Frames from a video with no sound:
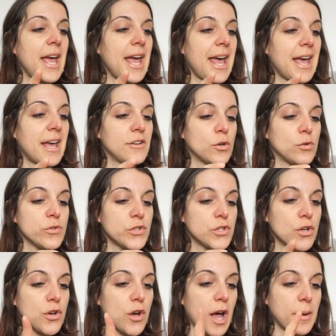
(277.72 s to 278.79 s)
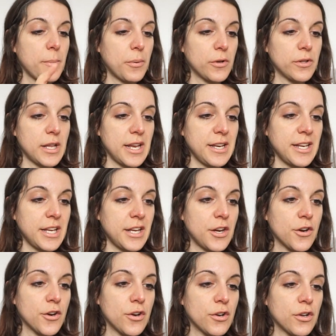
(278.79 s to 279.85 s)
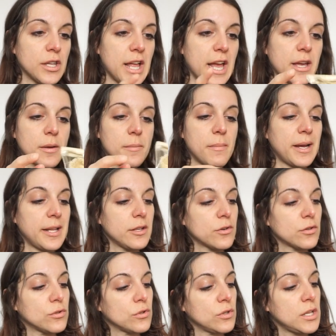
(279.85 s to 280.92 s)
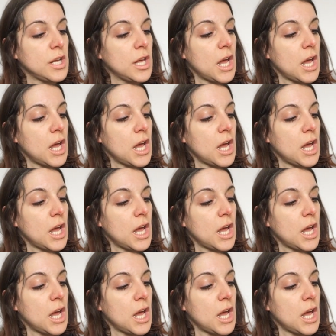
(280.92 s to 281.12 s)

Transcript: And also I put in here like my little